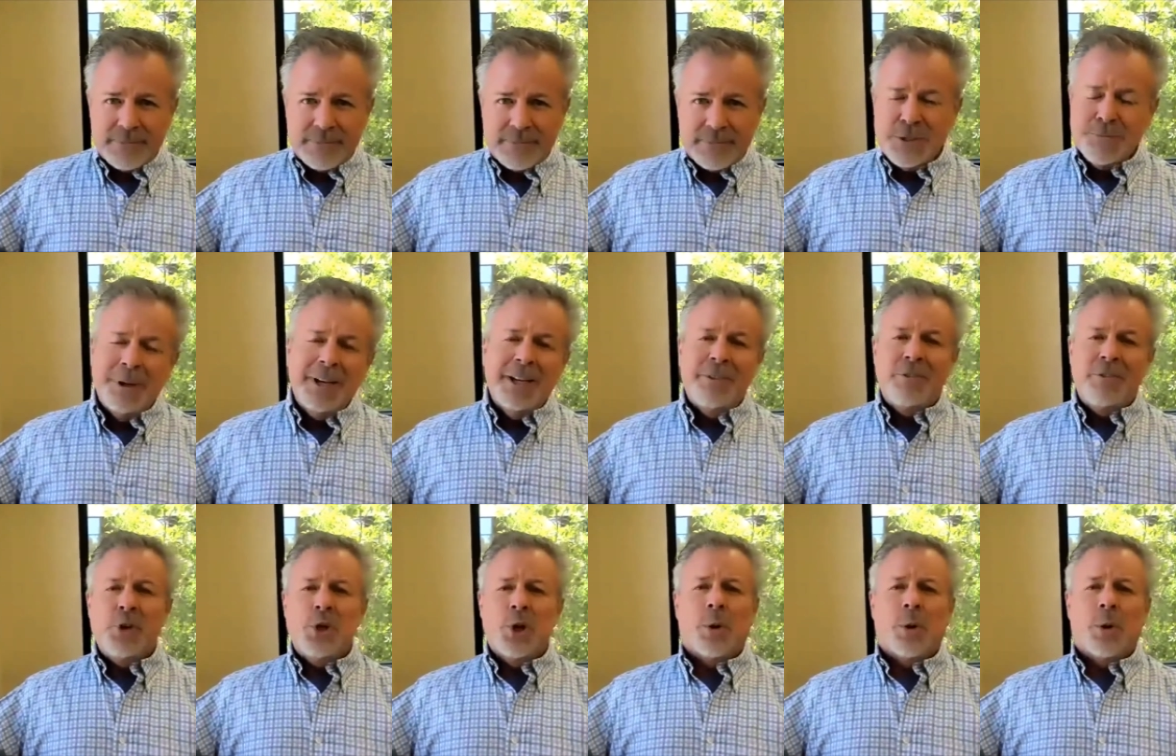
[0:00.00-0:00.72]
As many
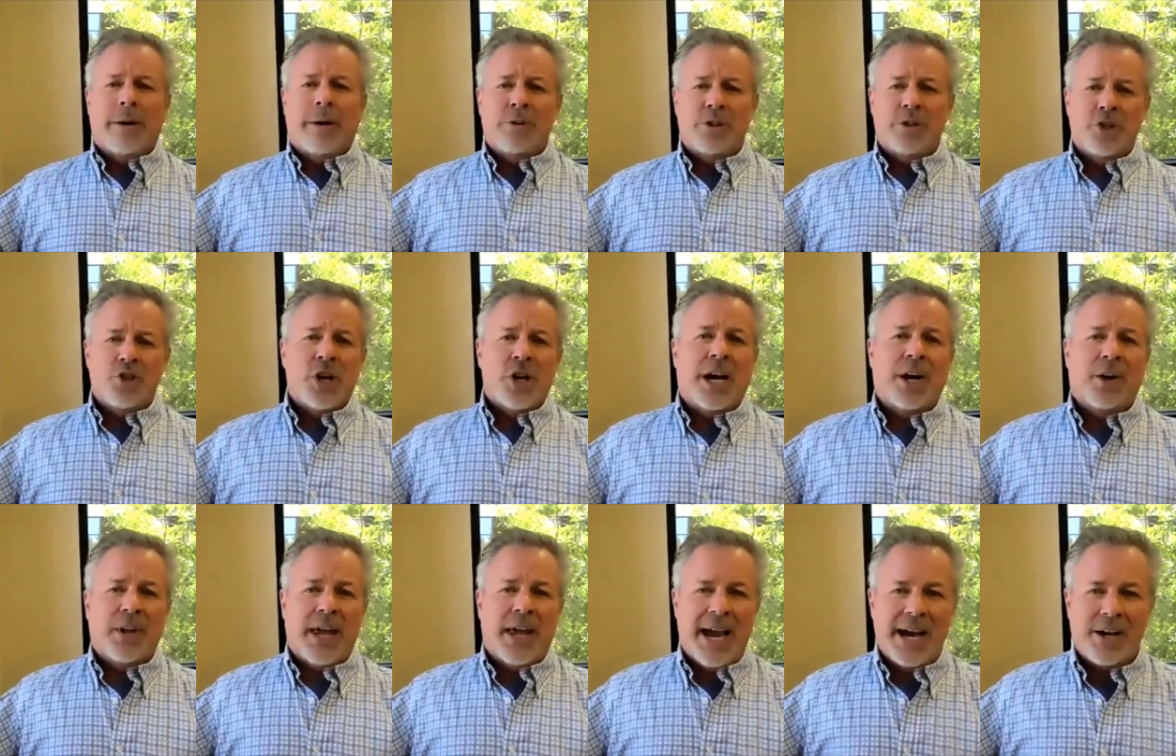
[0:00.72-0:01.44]
of you know, I was a
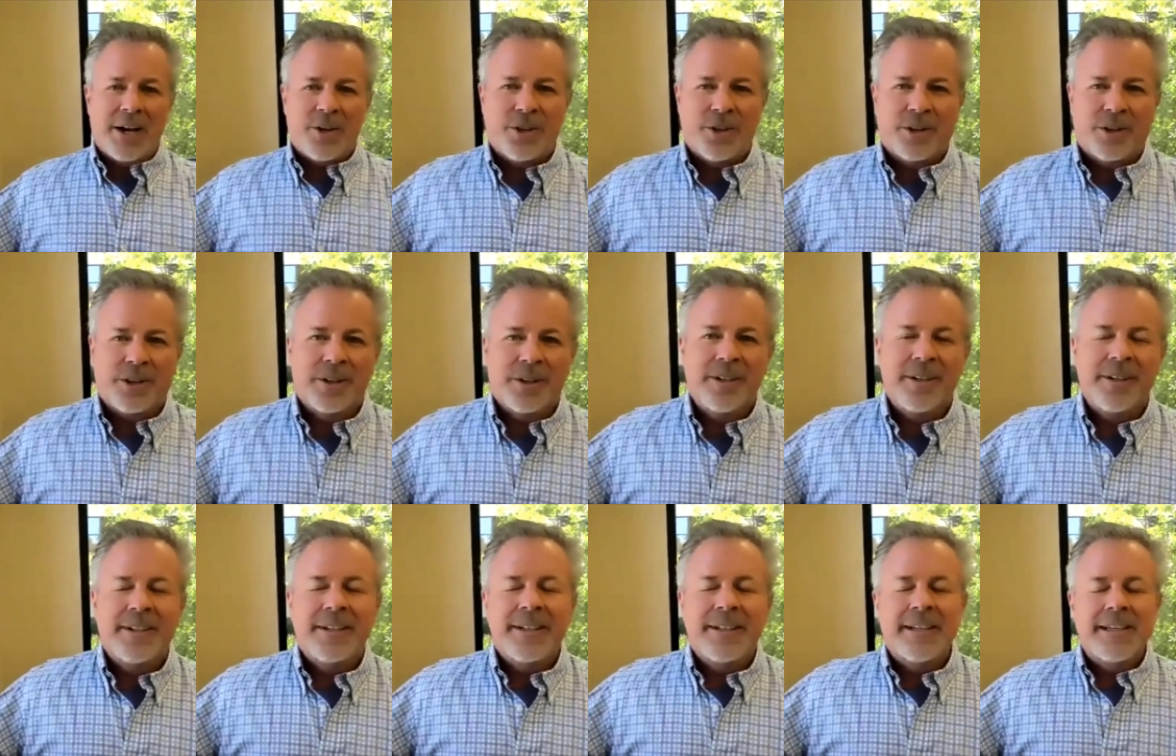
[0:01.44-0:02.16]
child actor.
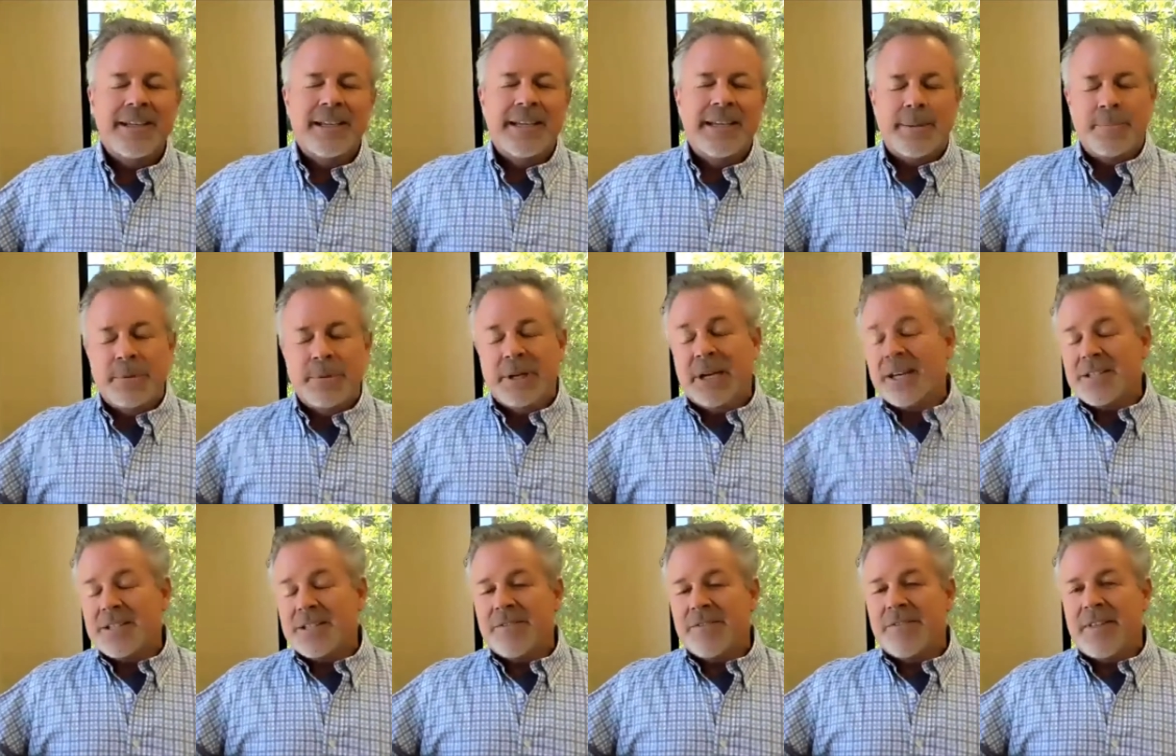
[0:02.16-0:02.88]
And
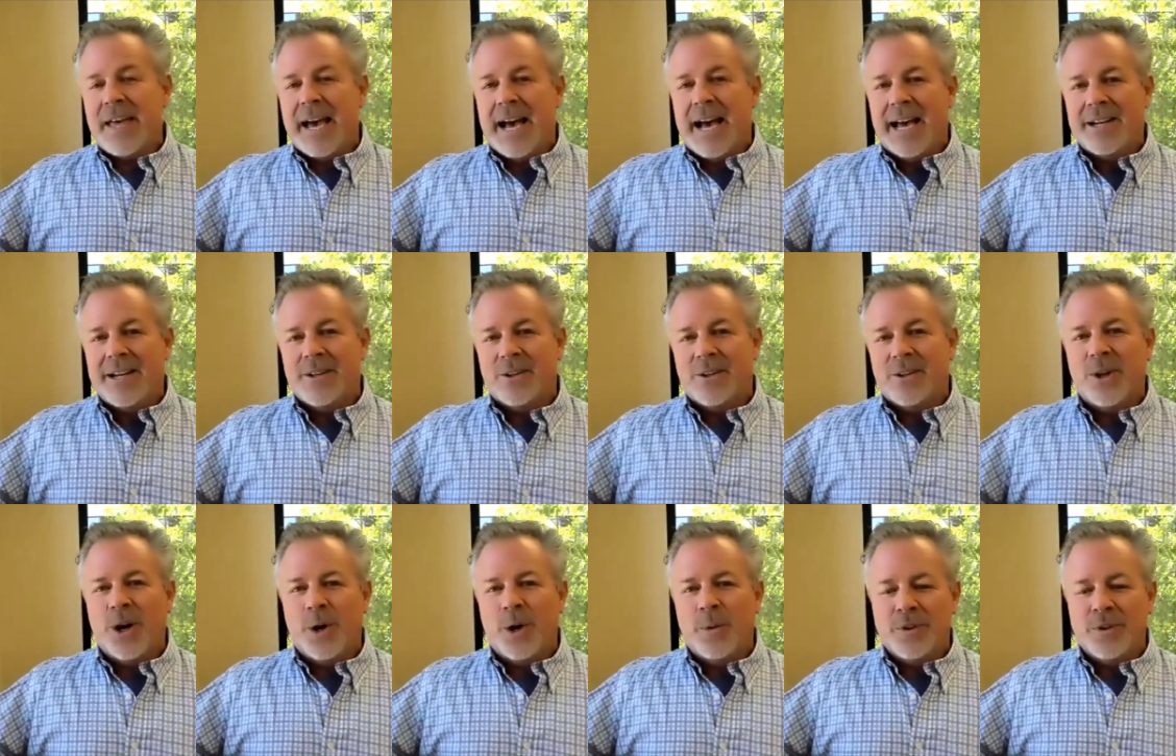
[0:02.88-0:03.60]
because of that,
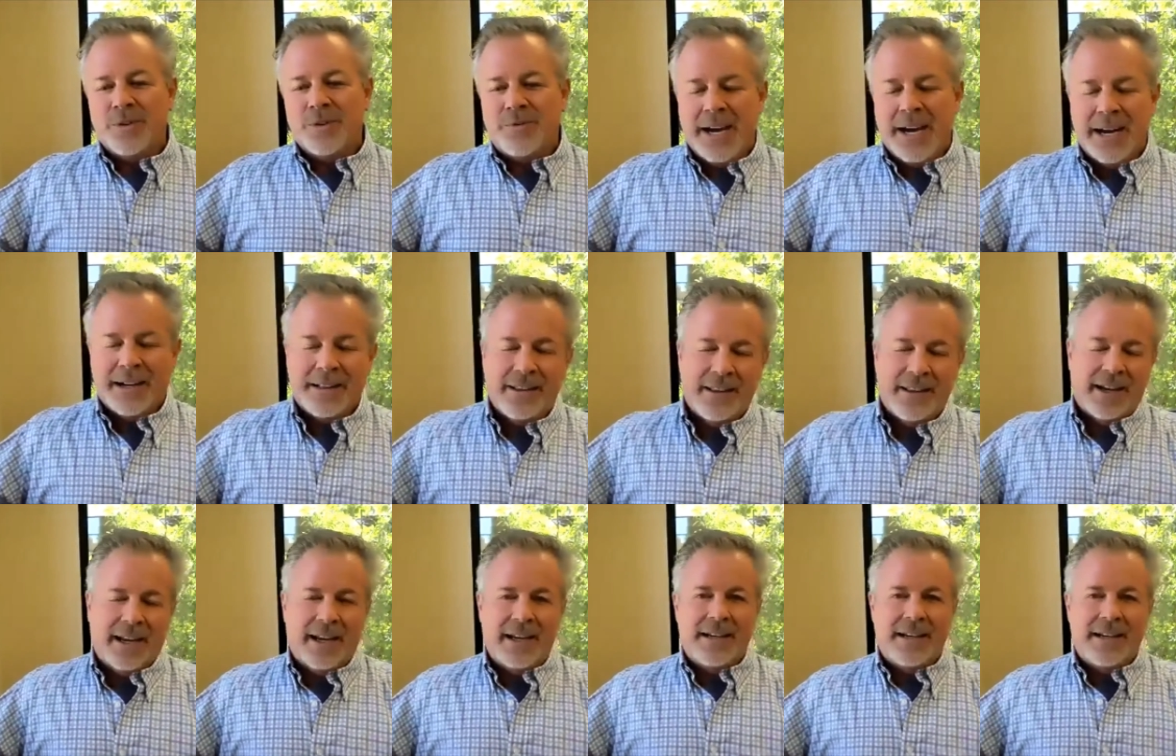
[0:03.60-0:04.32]
along with the fact
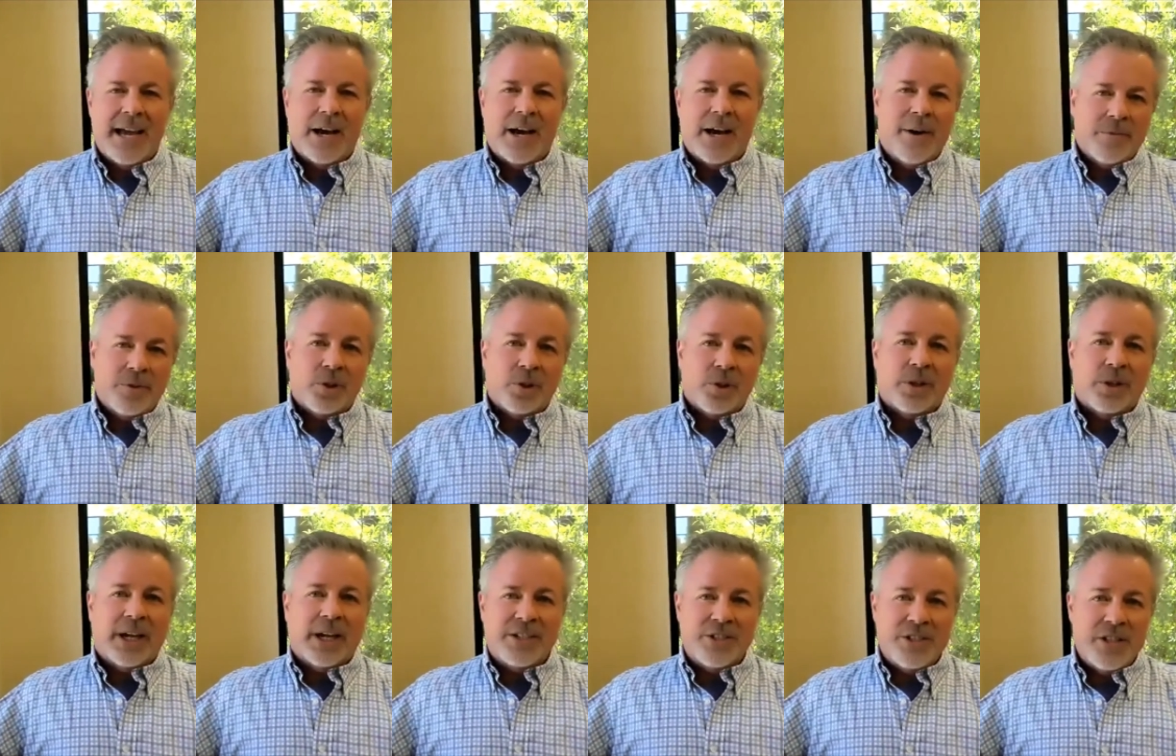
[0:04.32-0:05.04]
that I now have
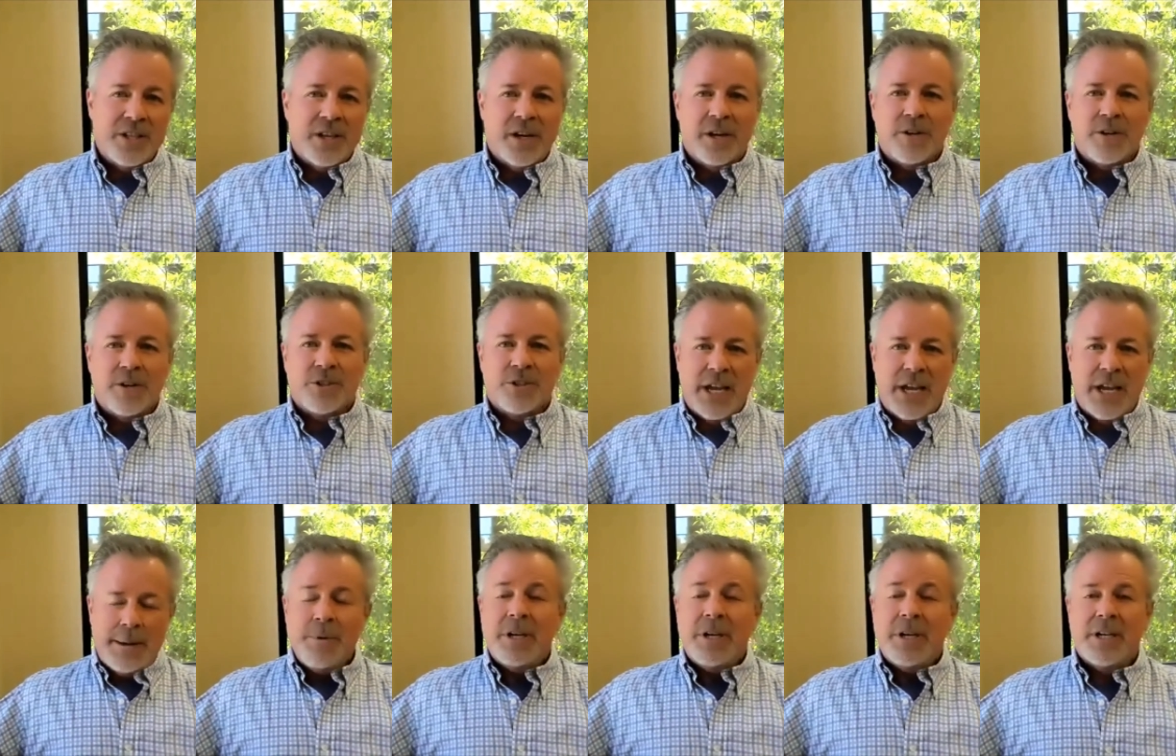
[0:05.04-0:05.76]
clients in the
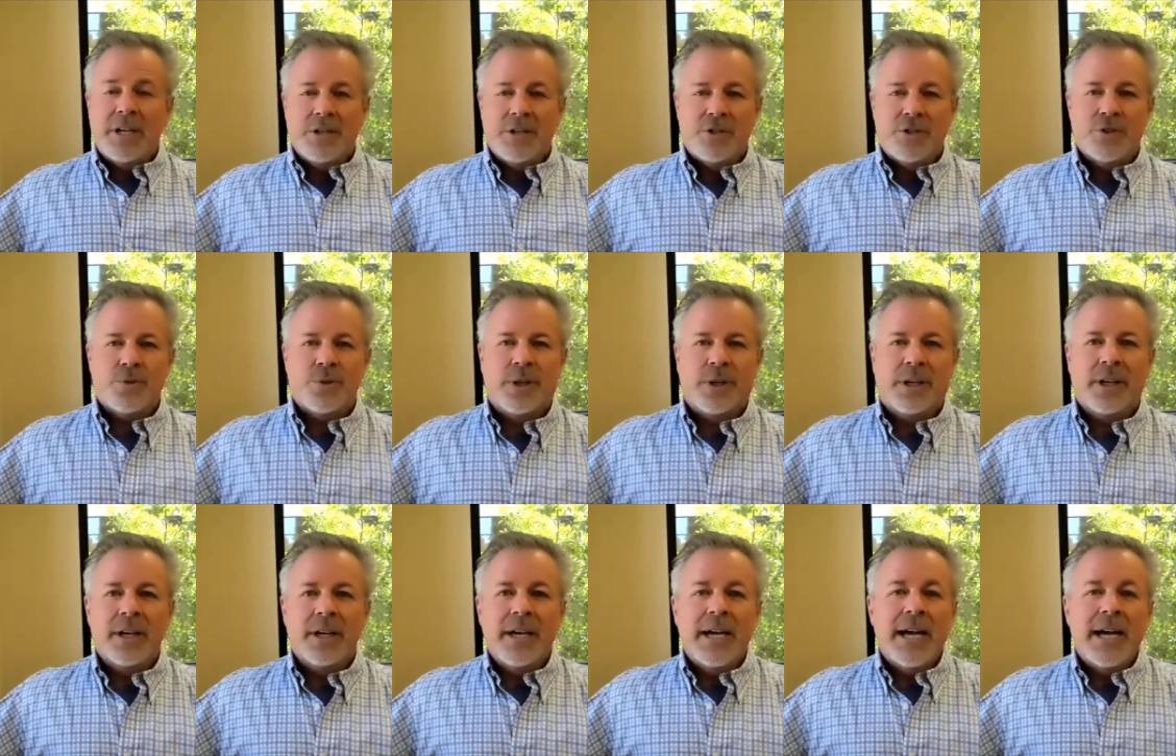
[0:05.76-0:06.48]
entertainment industry,